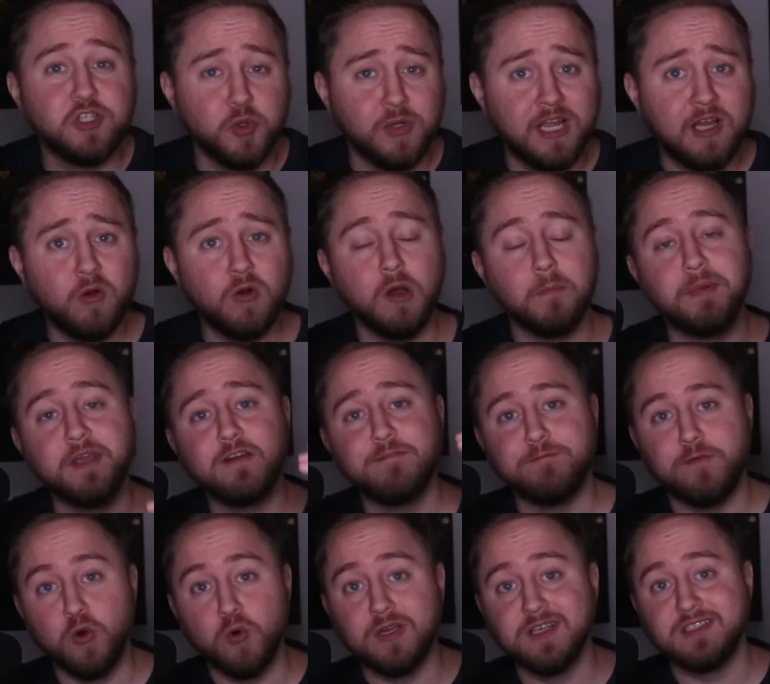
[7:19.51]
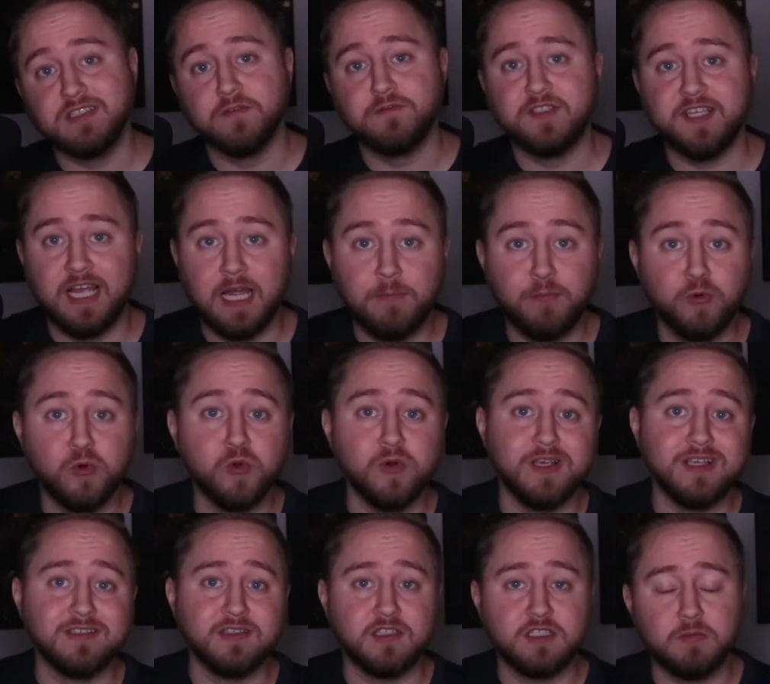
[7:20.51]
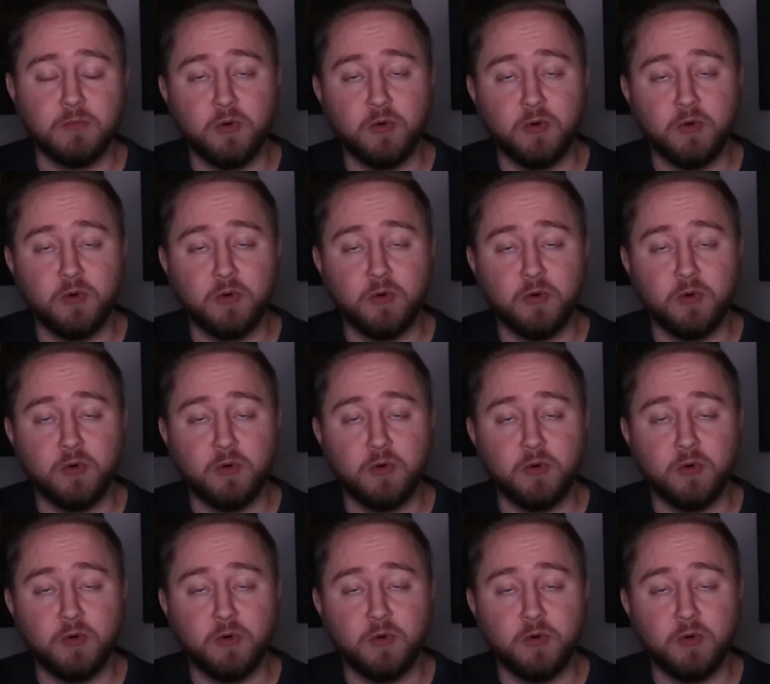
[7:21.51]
So now a big focus of Taproot is the